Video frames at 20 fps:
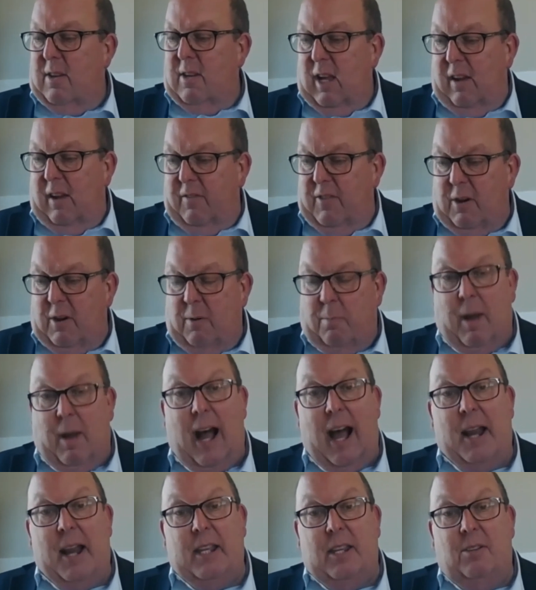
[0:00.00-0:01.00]
of their
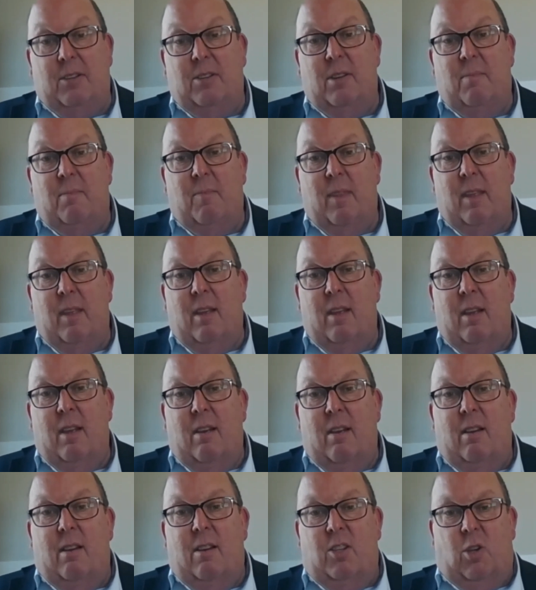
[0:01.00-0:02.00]
bodies.
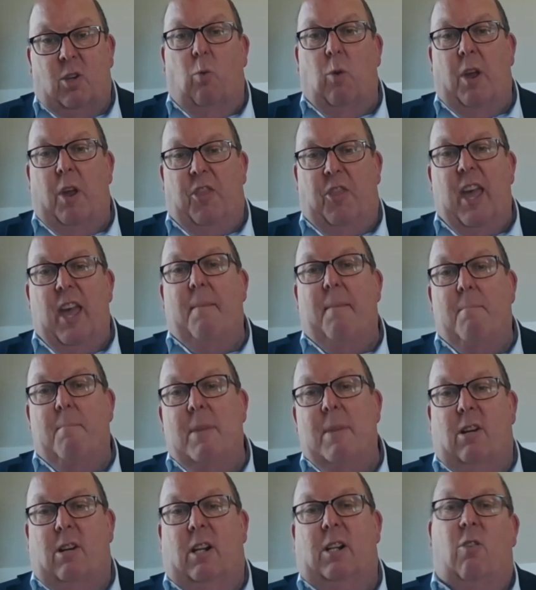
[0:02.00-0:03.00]
So with that
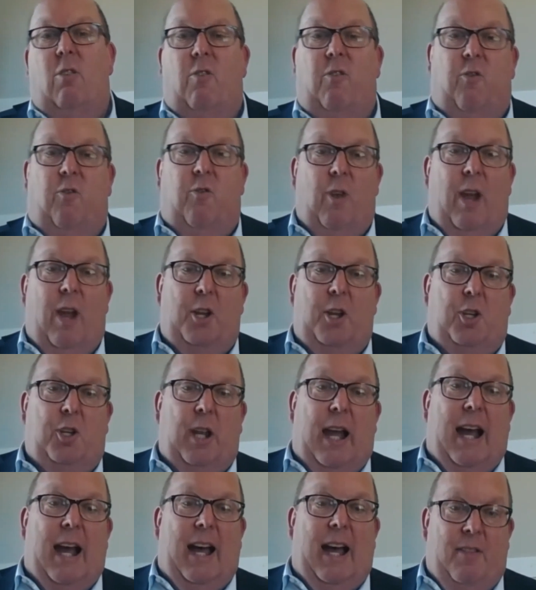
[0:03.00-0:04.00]
miracle
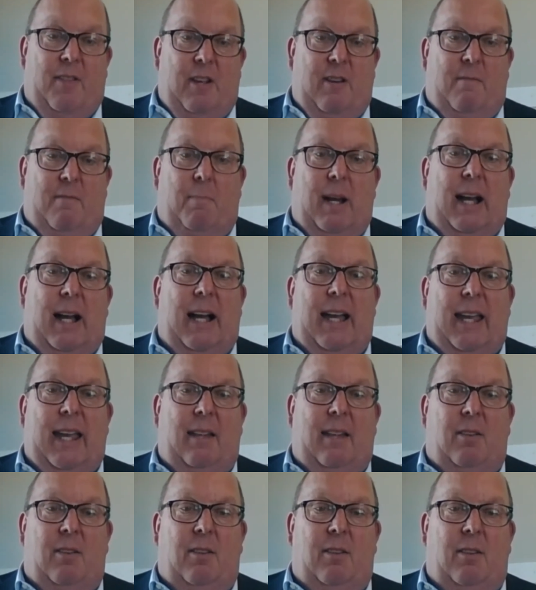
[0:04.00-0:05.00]
fresh on their
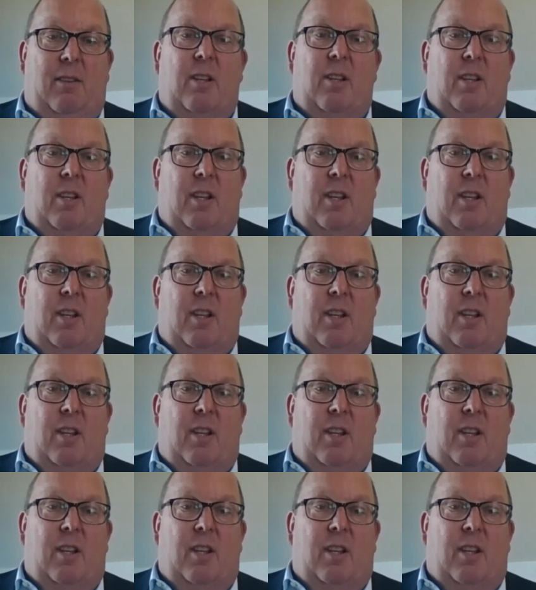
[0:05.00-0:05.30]
minds,